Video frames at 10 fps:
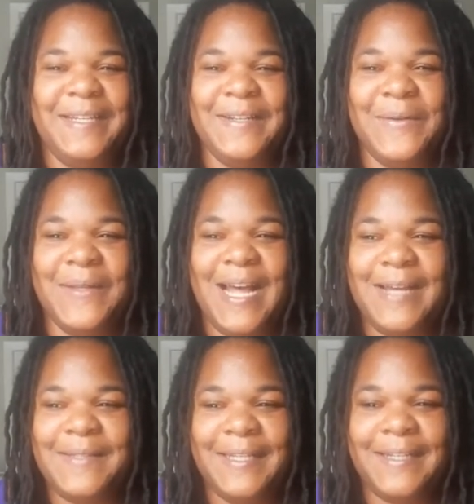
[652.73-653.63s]
you know,
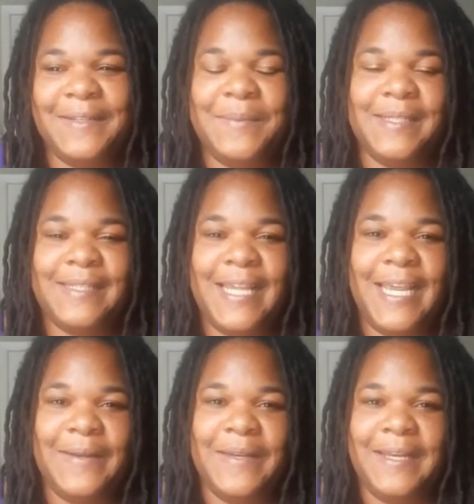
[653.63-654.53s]
lives that could have been
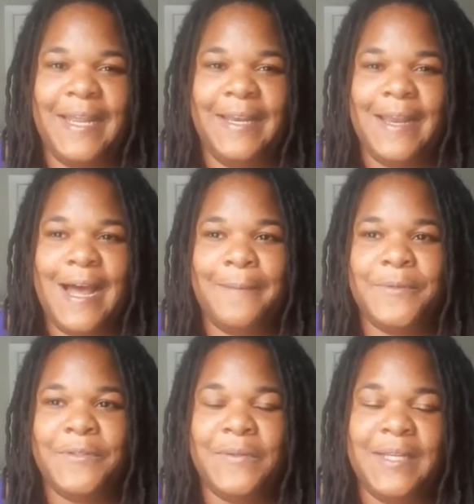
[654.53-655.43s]
saved and
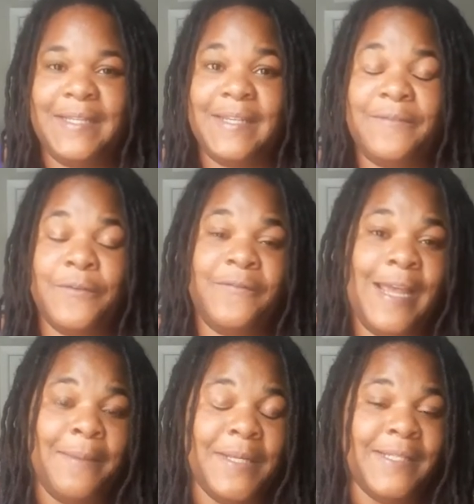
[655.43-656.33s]
opportunities that for
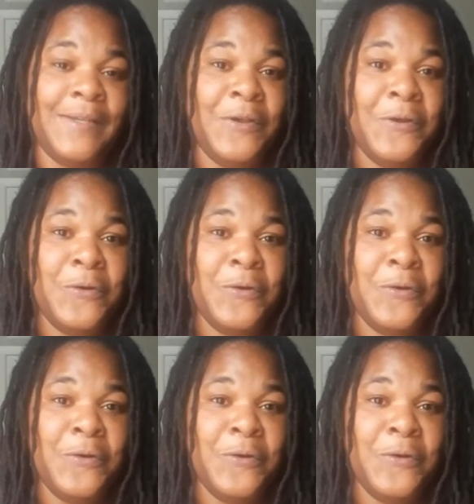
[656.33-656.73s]
families